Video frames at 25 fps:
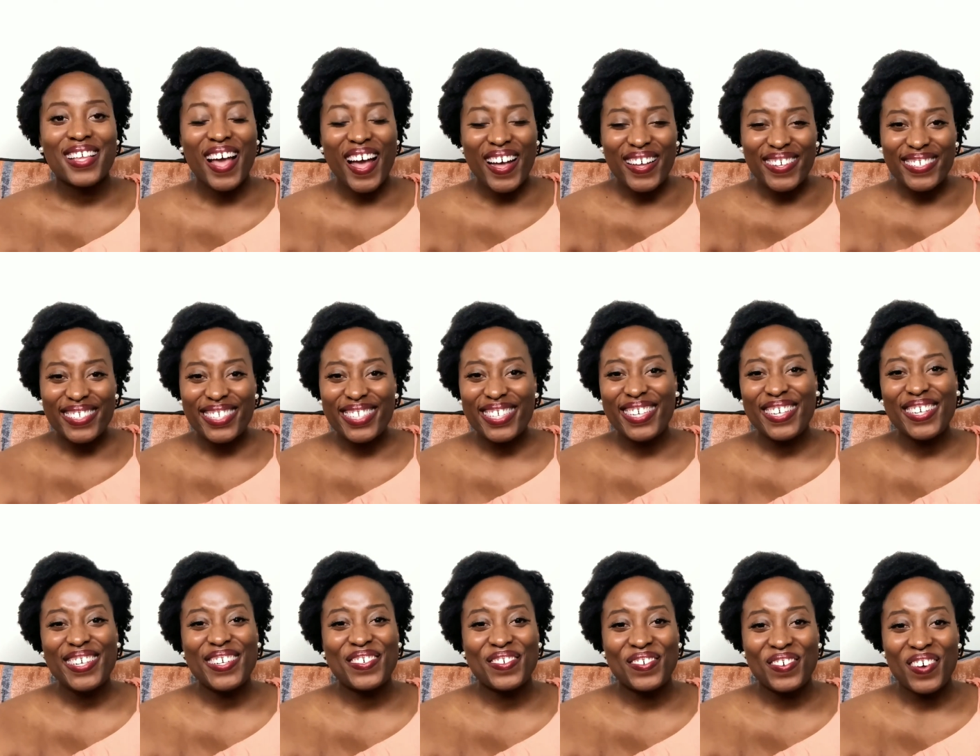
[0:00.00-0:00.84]
That was
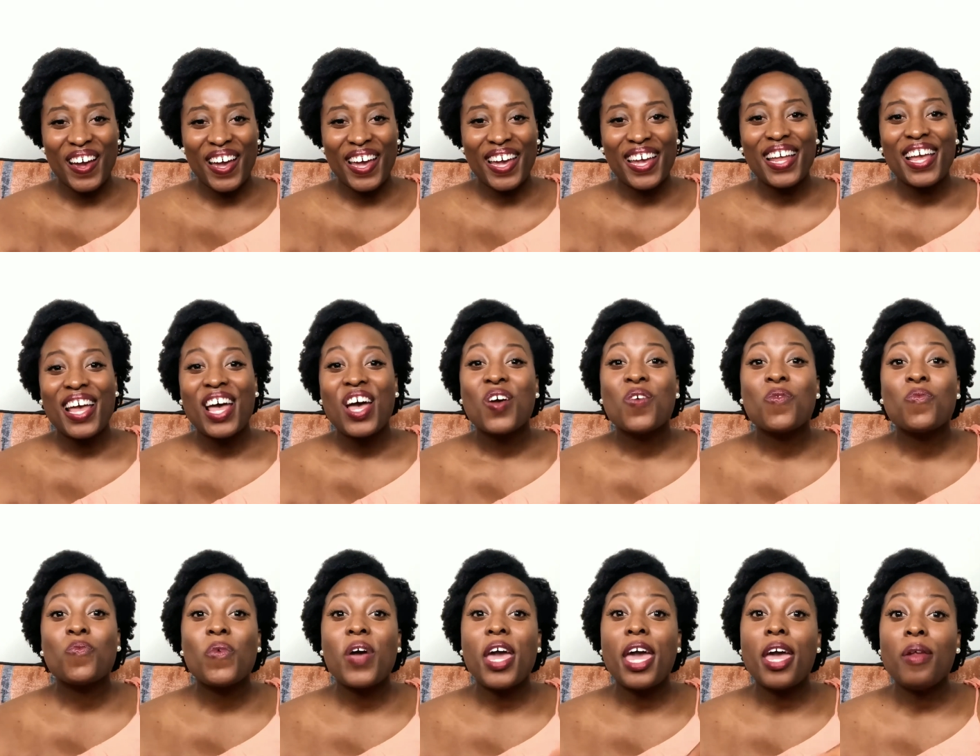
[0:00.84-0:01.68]
cute, right?
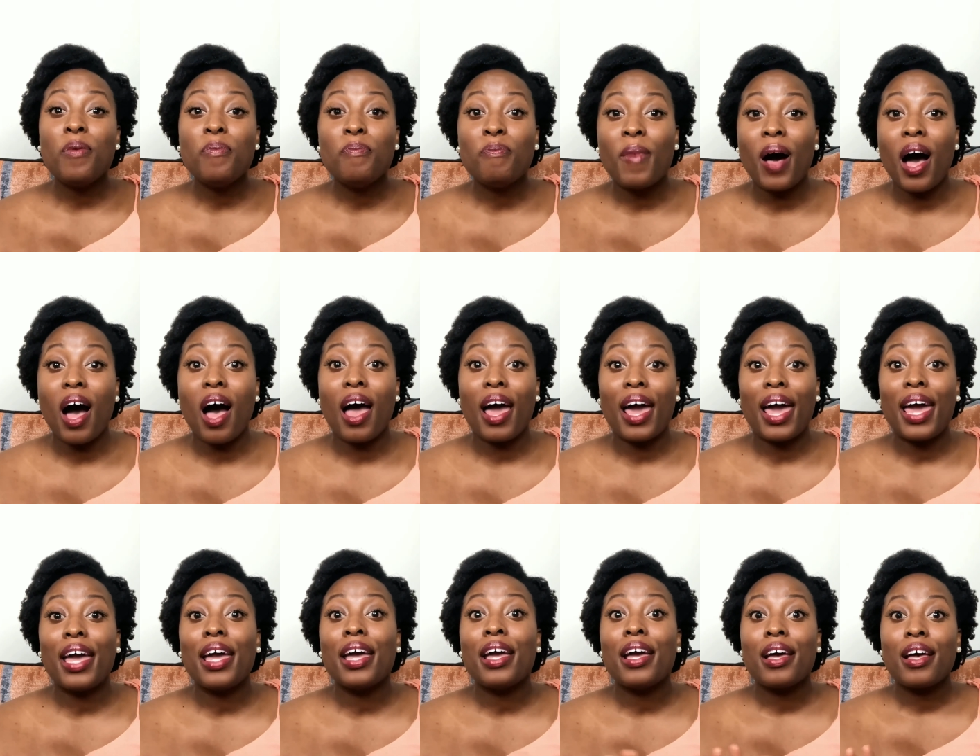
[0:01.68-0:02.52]
In
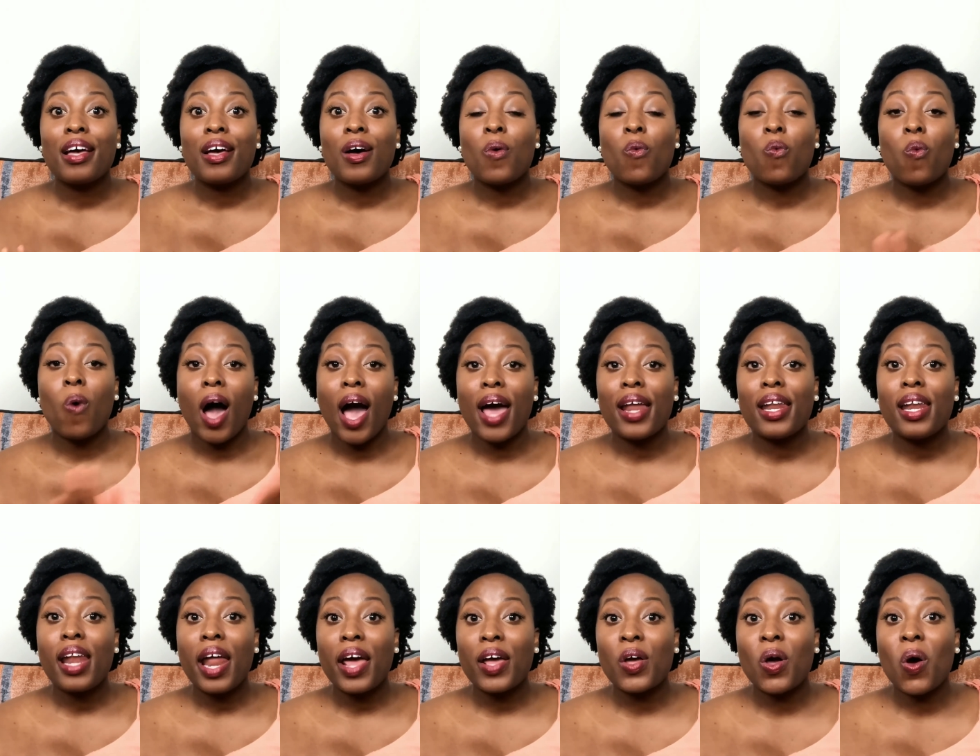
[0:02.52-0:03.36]
my why did
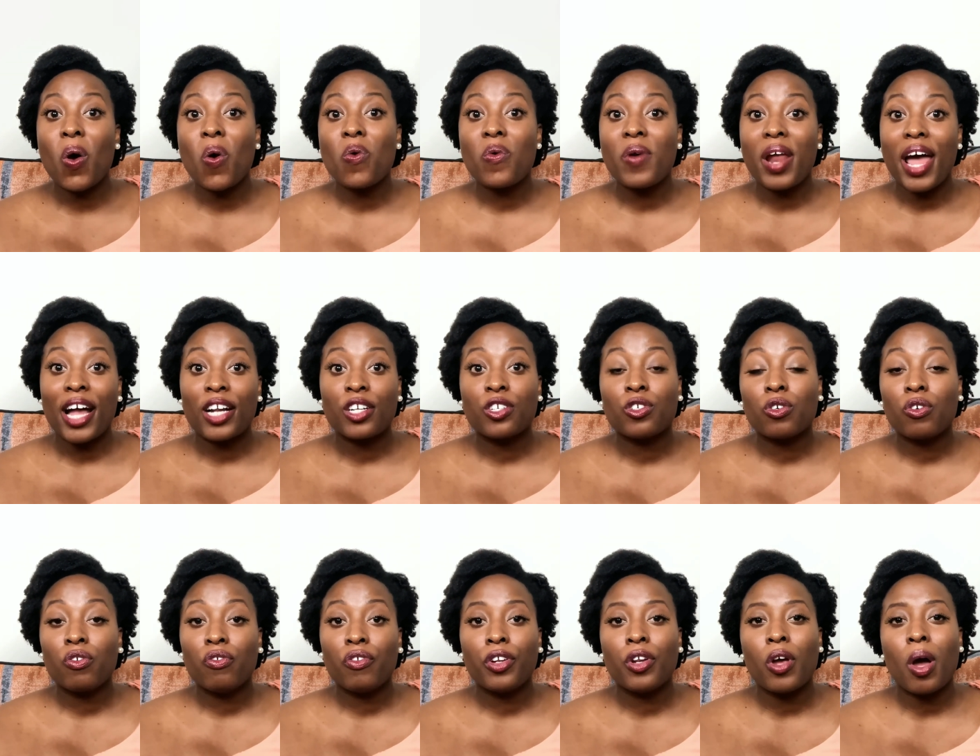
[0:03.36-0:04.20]
I go natural
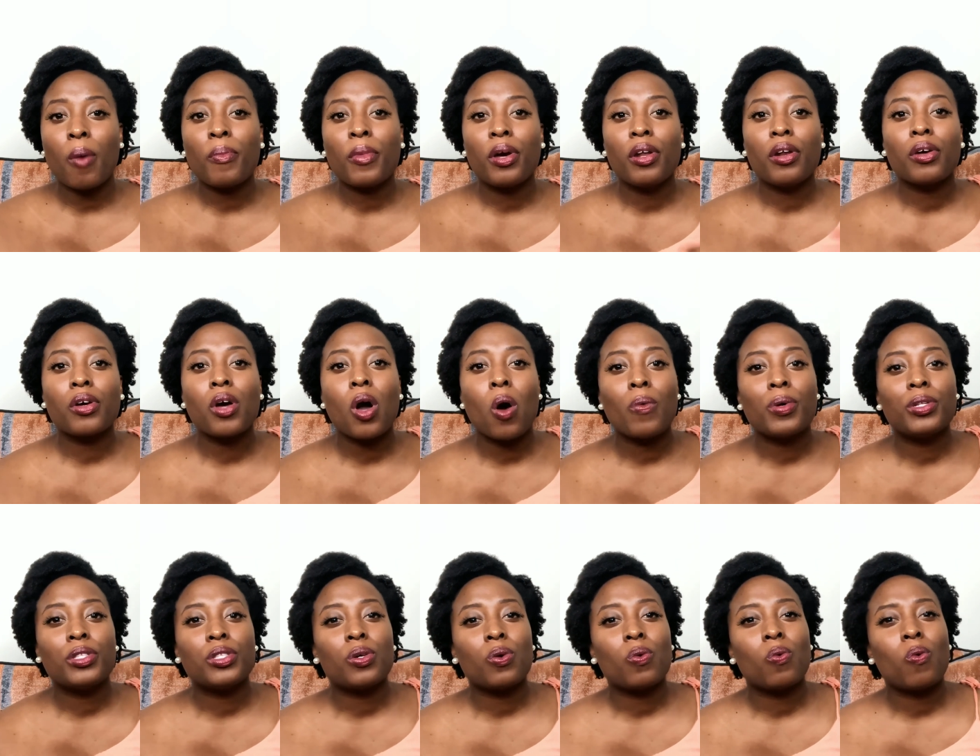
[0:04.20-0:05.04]
video, I'm gonna go
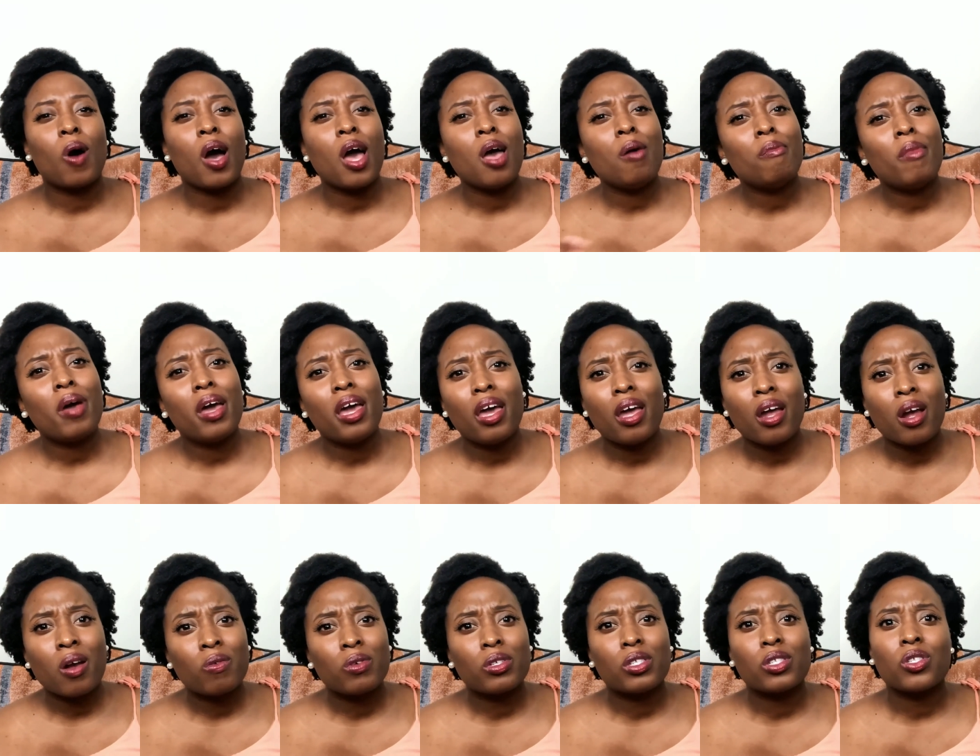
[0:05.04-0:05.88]
into why my
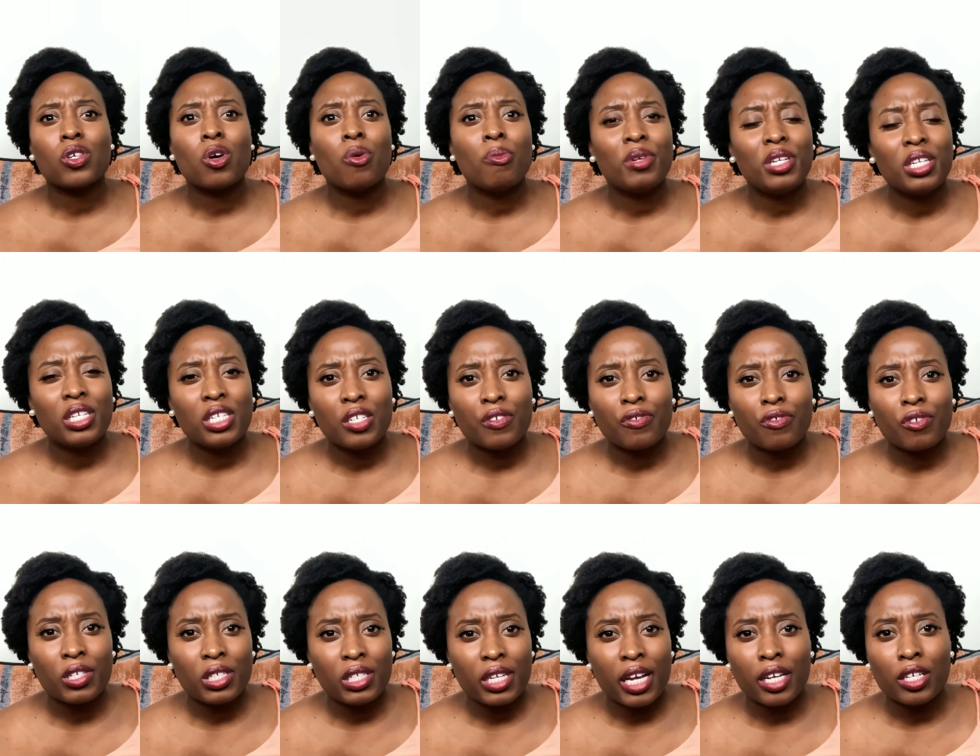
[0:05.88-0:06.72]
hair was so many
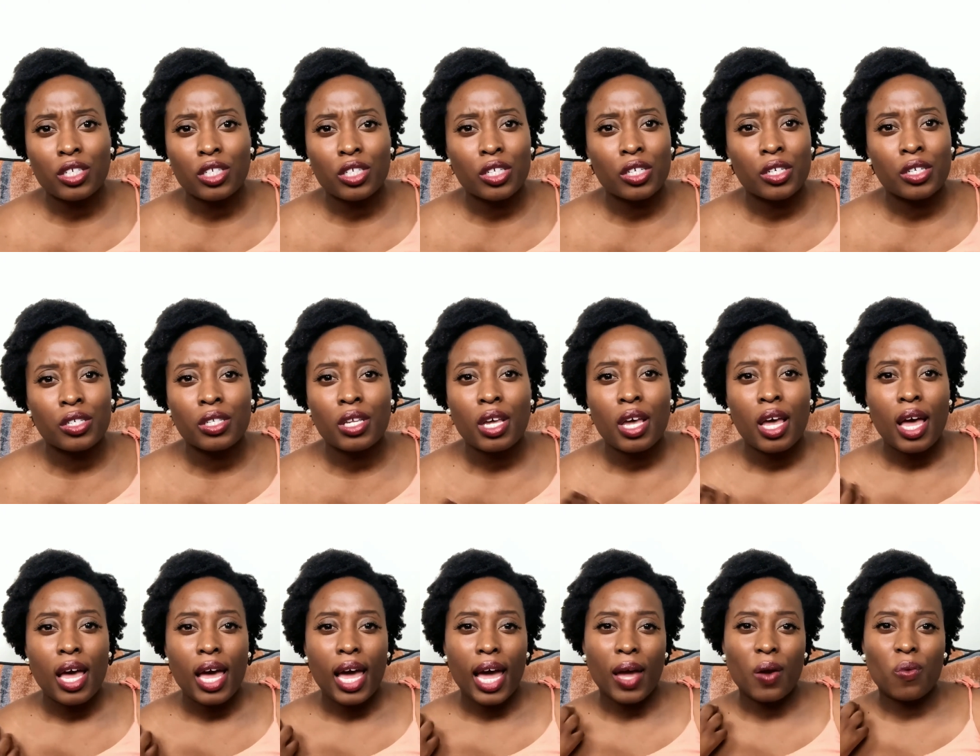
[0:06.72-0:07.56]
different textures
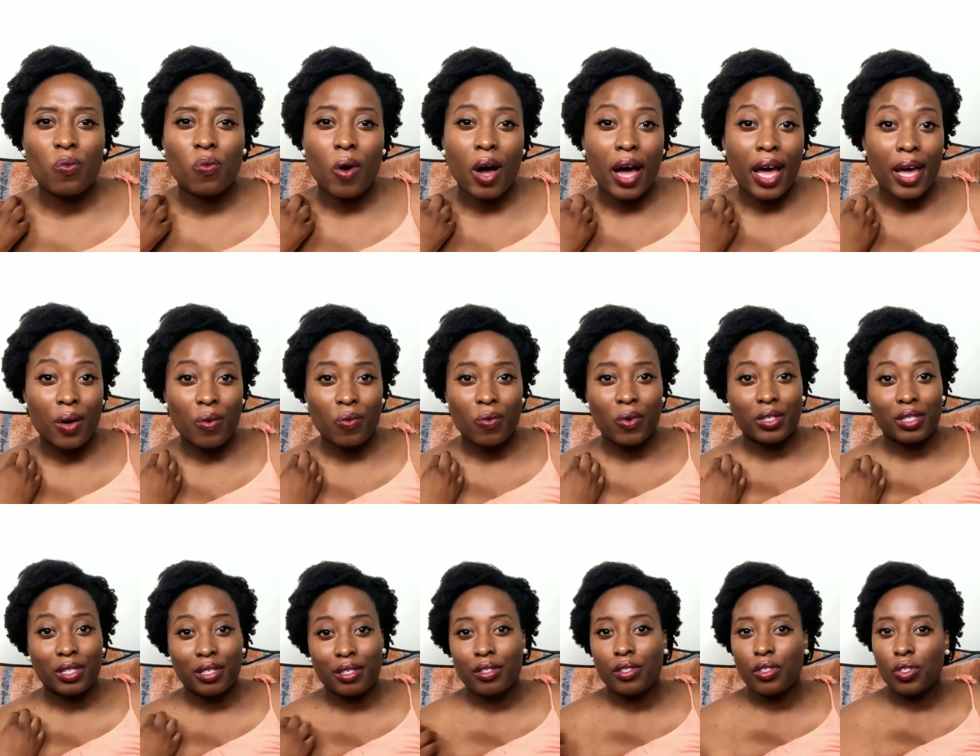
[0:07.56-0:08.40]
and why it
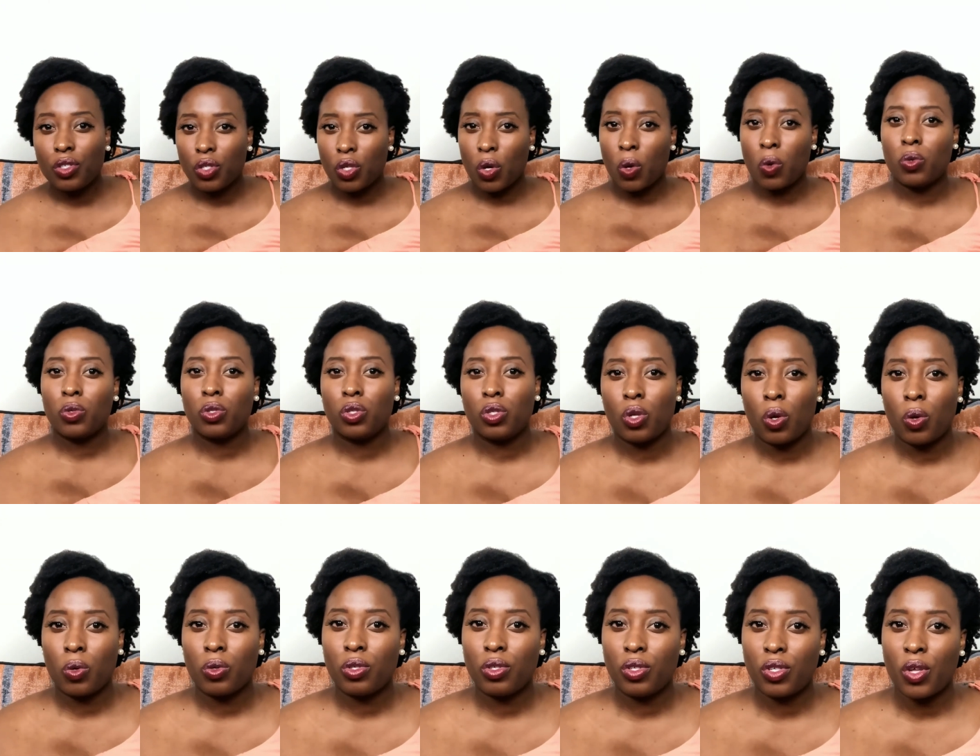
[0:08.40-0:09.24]
wasn't
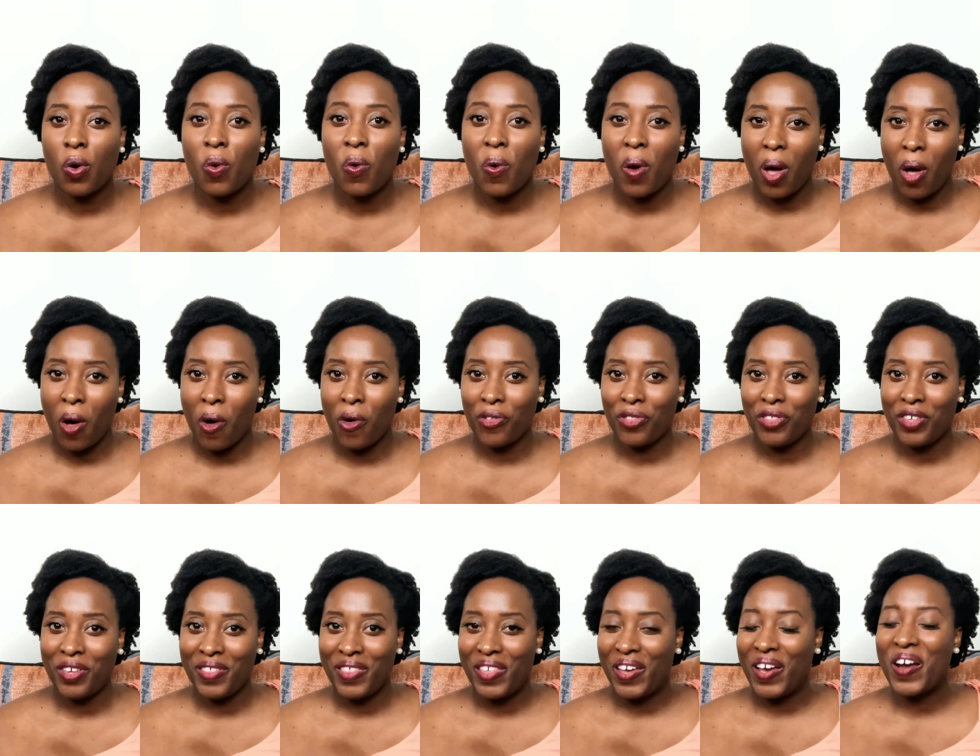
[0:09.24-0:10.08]
so
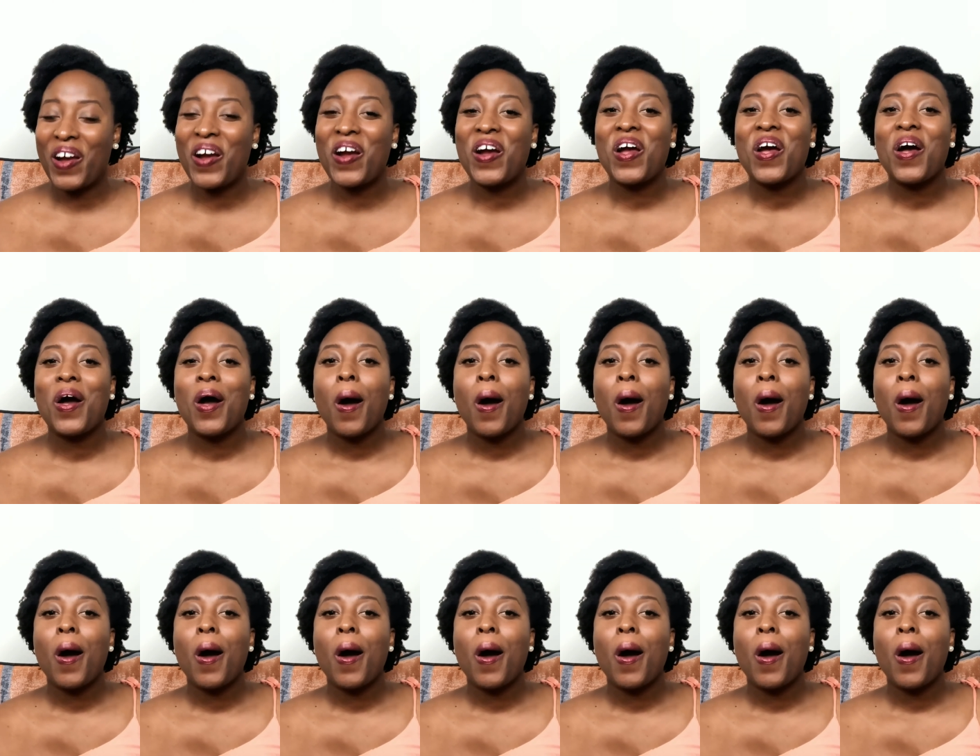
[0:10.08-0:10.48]
healthy there.